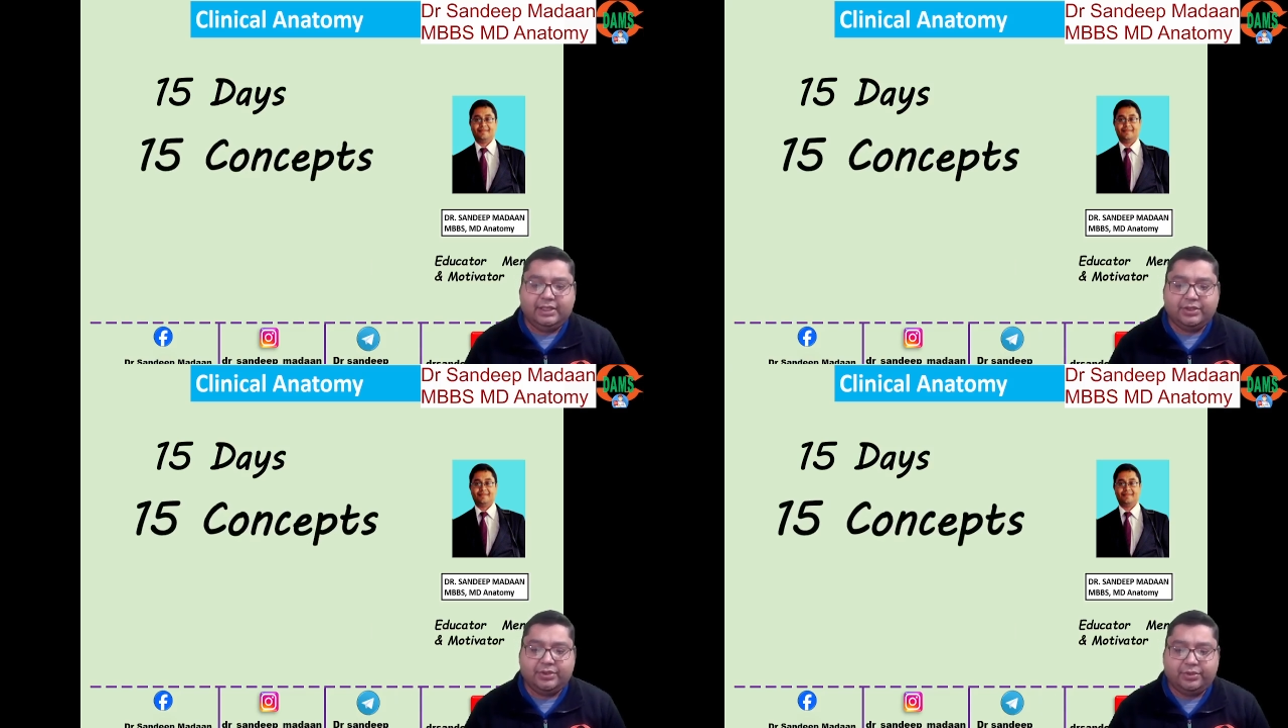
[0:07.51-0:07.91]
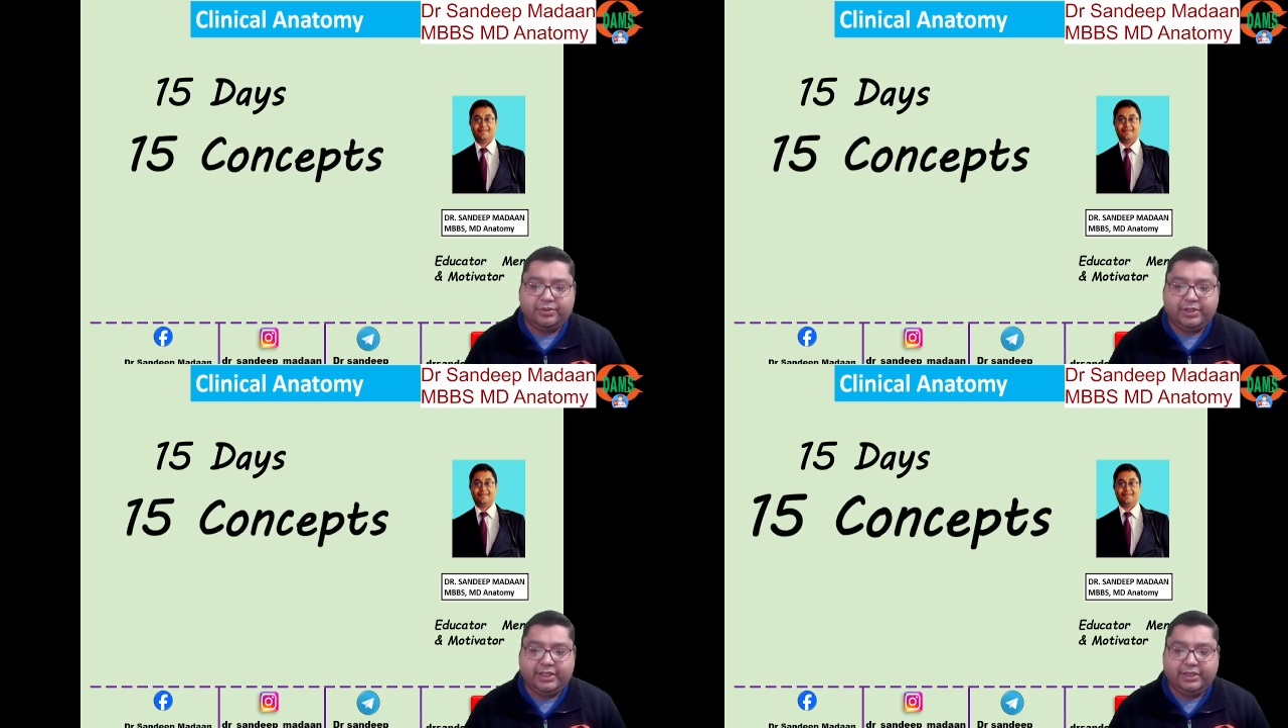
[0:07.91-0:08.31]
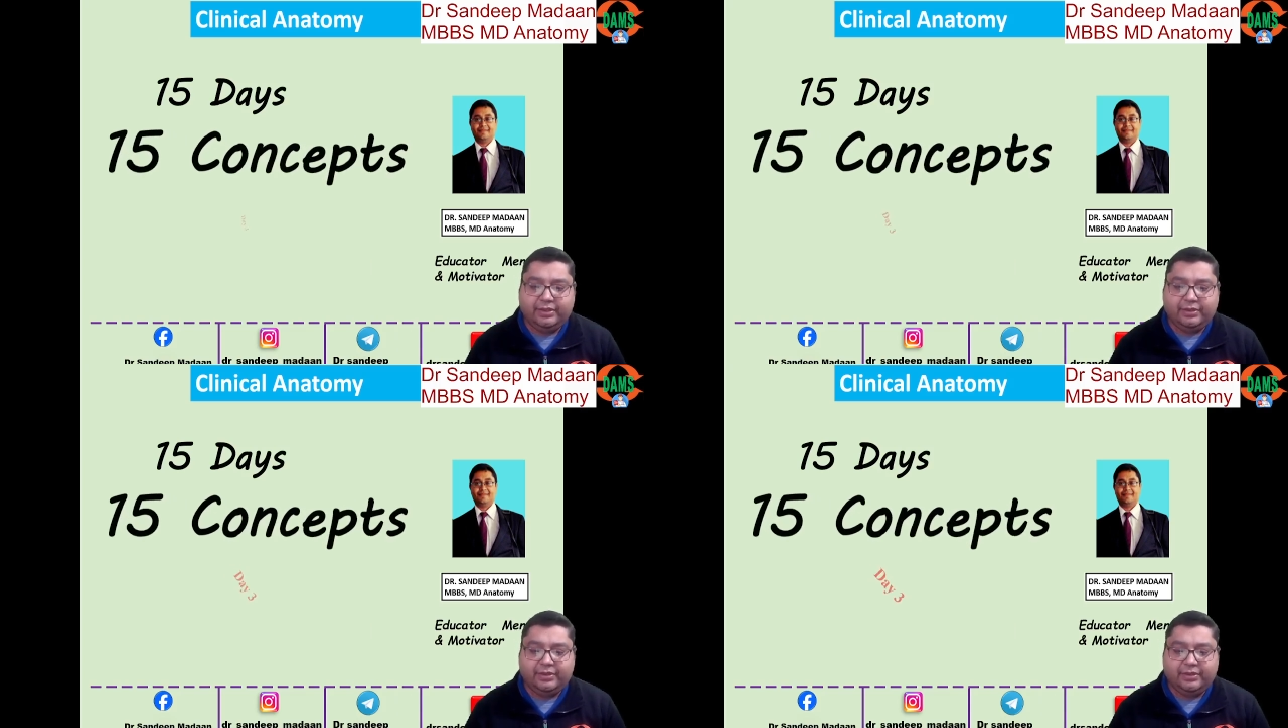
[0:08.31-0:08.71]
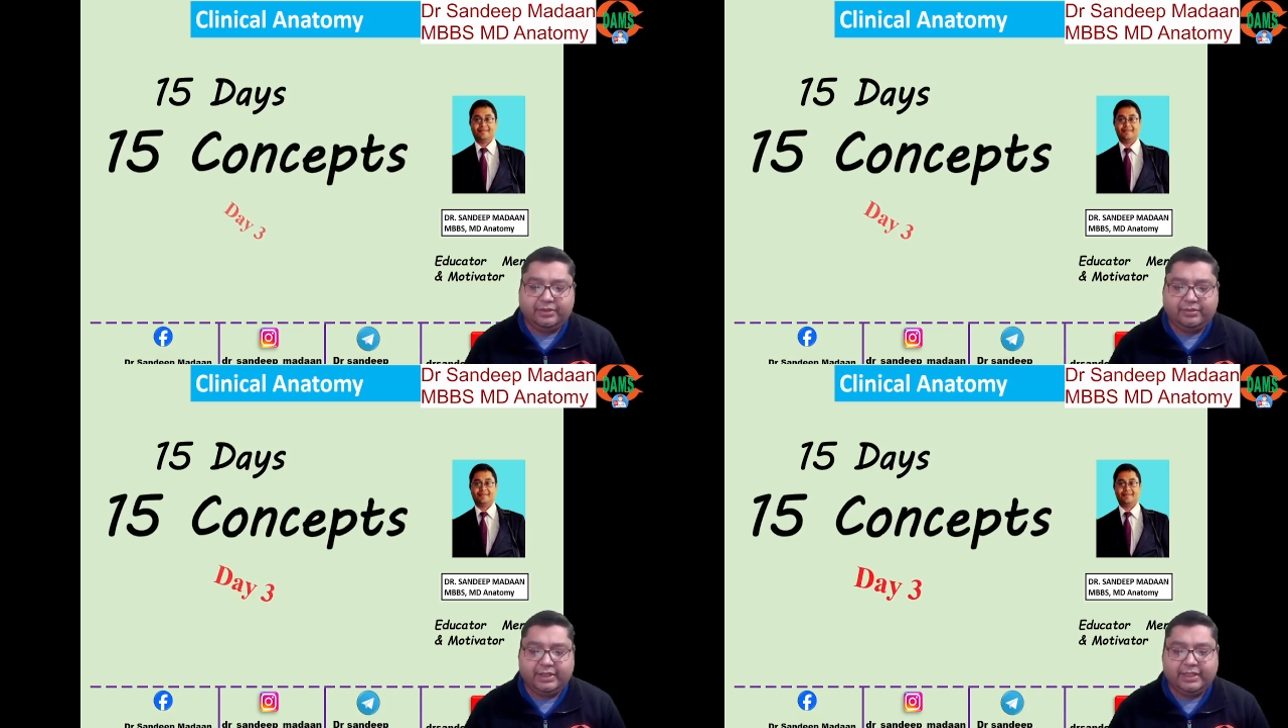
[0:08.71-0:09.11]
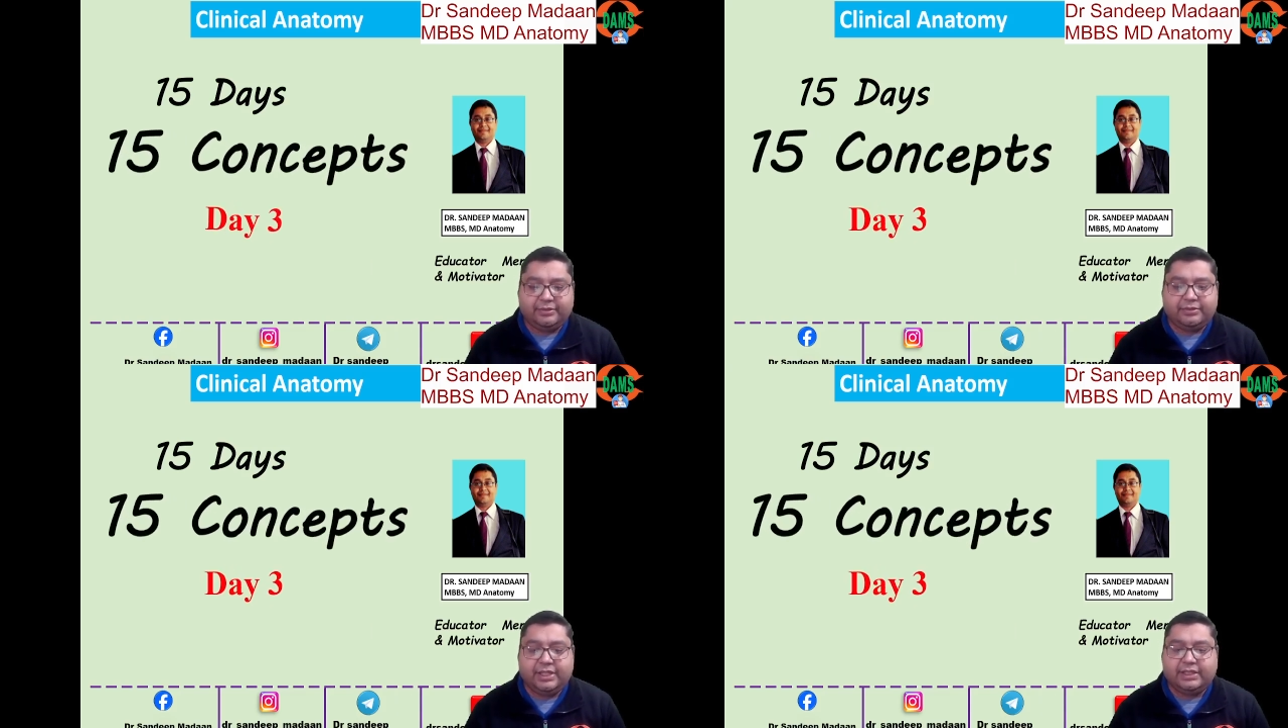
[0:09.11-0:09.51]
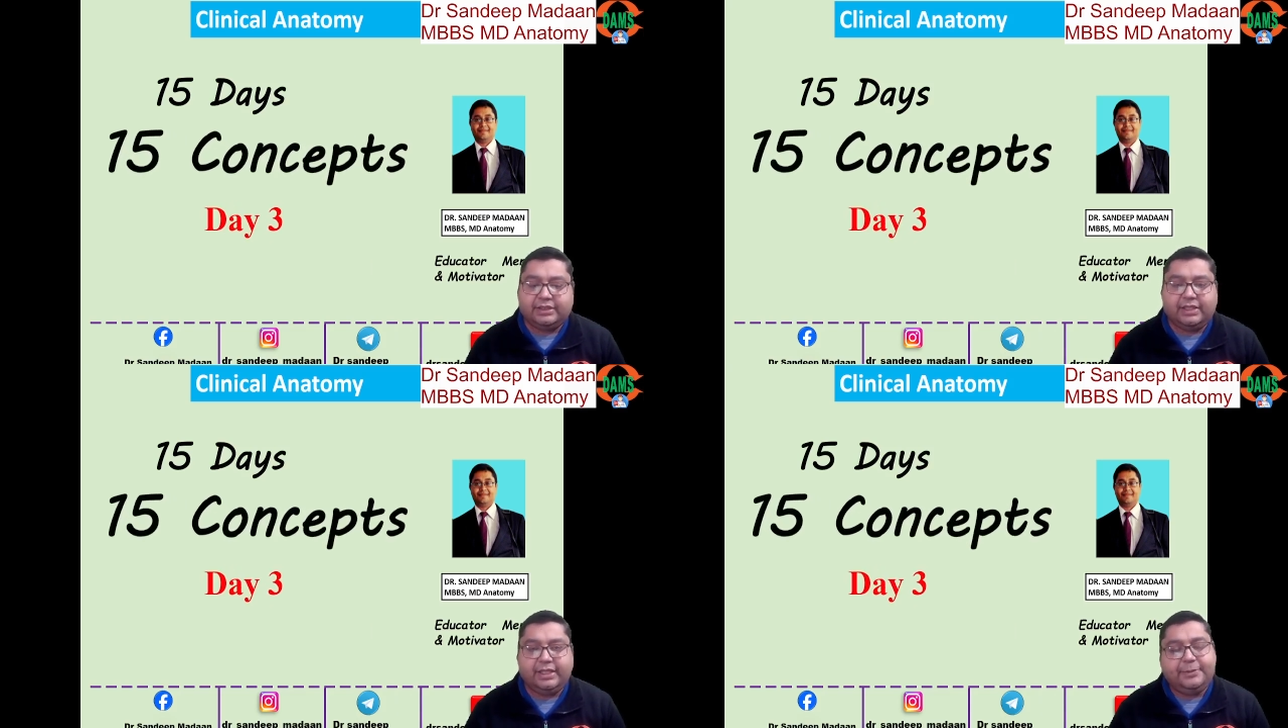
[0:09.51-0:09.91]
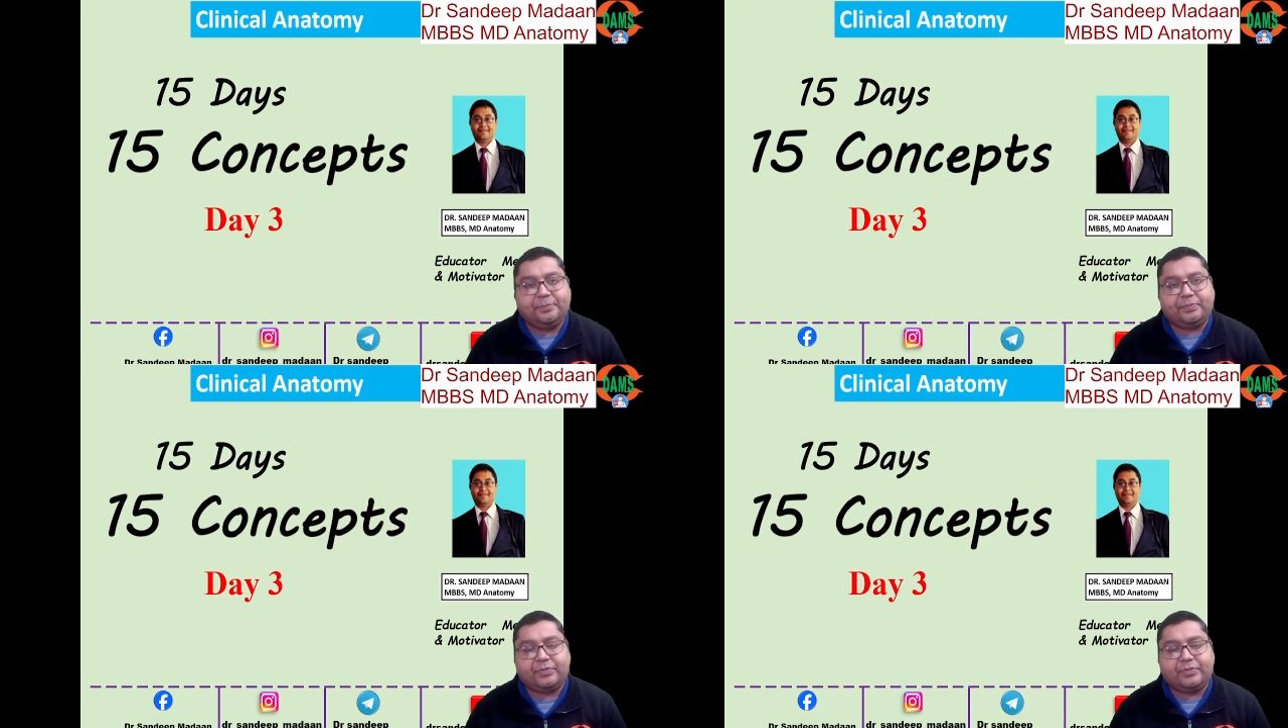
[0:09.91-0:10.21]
So today we have day three,